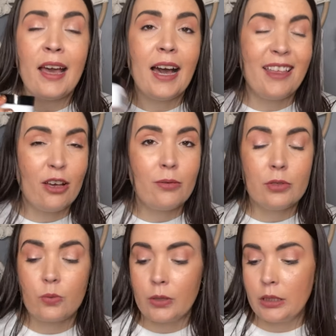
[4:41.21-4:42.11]
I thought
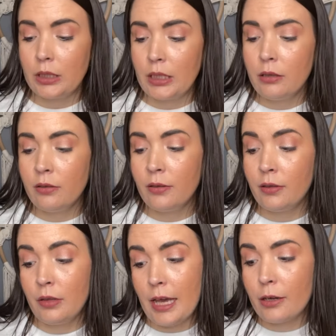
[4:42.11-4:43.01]
was really
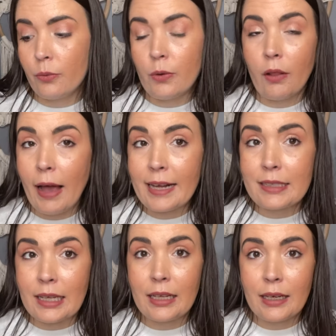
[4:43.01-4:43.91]
like
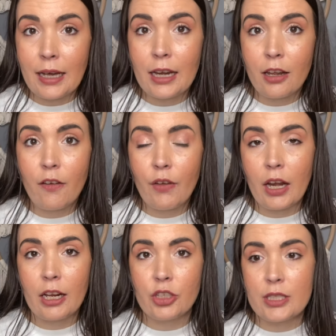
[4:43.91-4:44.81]
relaxing kind of, and
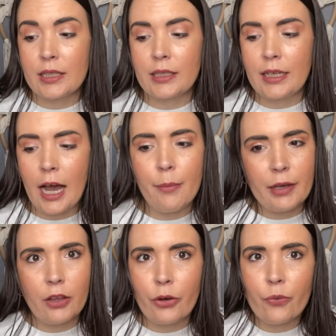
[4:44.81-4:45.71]
it just got me
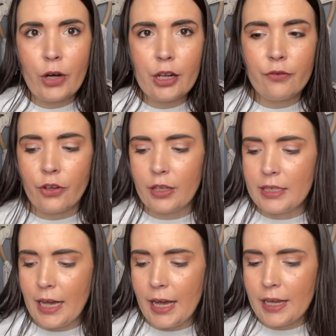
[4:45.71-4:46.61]
like ready for the
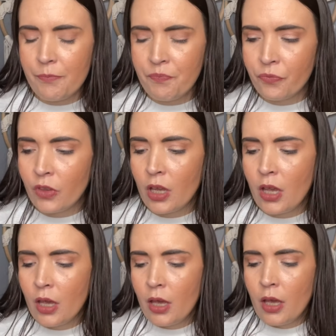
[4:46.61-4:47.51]
day.
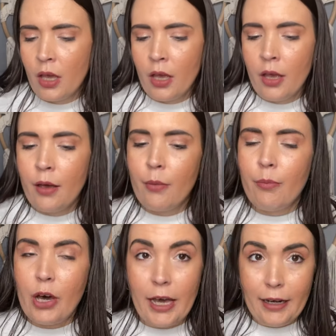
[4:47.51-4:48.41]
But